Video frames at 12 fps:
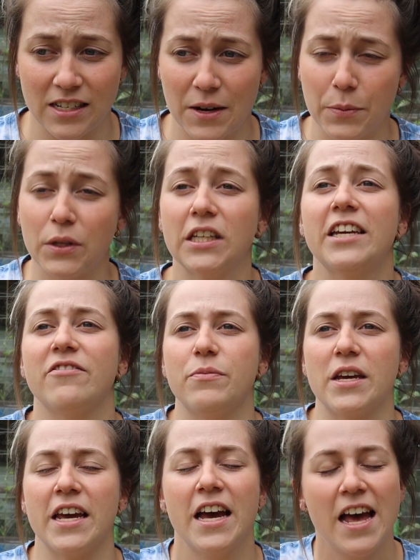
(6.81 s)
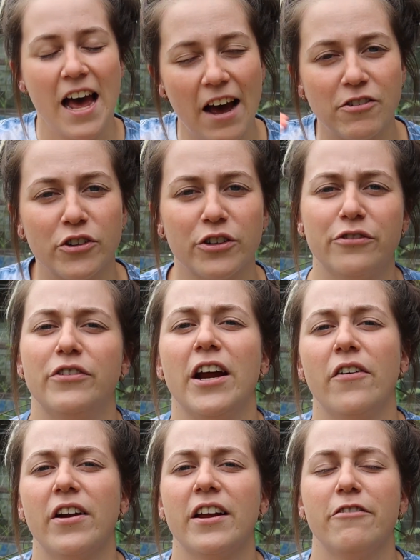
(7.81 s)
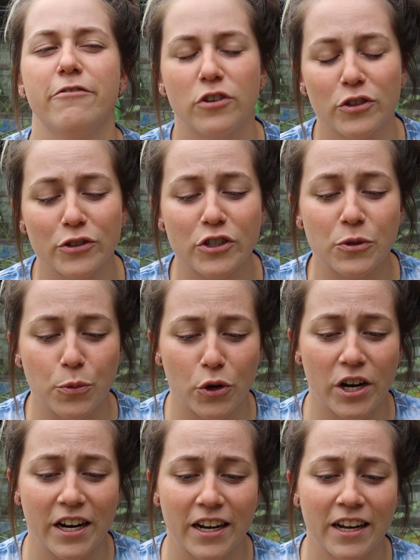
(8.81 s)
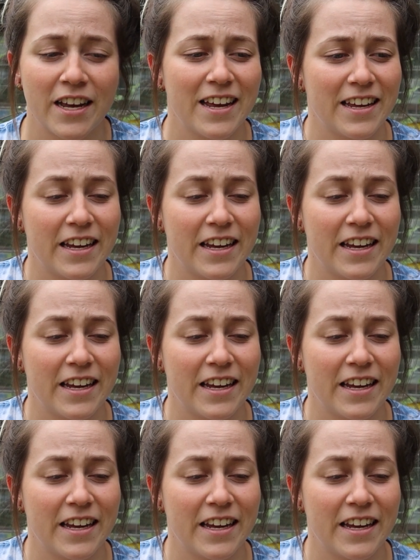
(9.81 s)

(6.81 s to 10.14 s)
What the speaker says: And believe me, after a very full spring,